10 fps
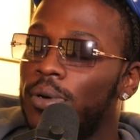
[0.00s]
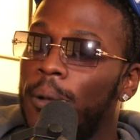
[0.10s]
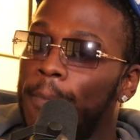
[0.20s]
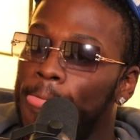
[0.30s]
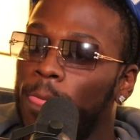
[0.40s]

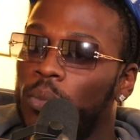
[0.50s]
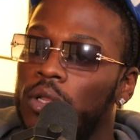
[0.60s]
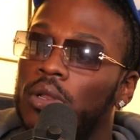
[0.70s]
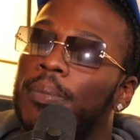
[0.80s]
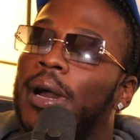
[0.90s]
But when
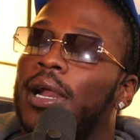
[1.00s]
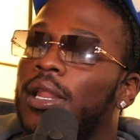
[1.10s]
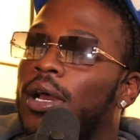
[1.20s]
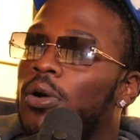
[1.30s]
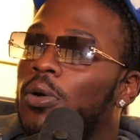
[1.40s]
you look back
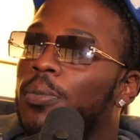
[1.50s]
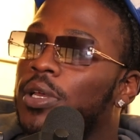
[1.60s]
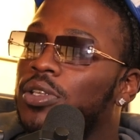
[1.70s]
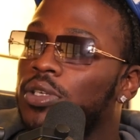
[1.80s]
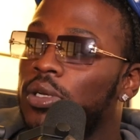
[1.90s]
at that whole
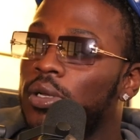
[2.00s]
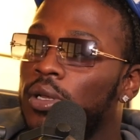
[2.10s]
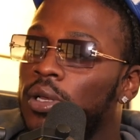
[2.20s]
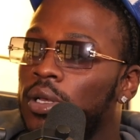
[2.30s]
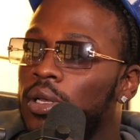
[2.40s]
picture,
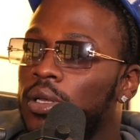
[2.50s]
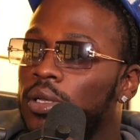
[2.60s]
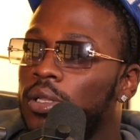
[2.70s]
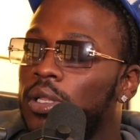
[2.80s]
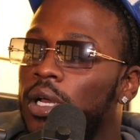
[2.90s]

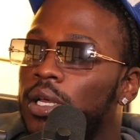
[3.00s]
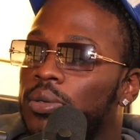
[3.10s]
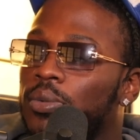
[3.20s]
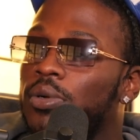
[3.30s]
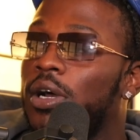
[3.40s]
that
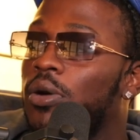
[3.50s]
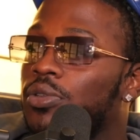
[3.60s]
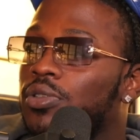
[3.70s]
whole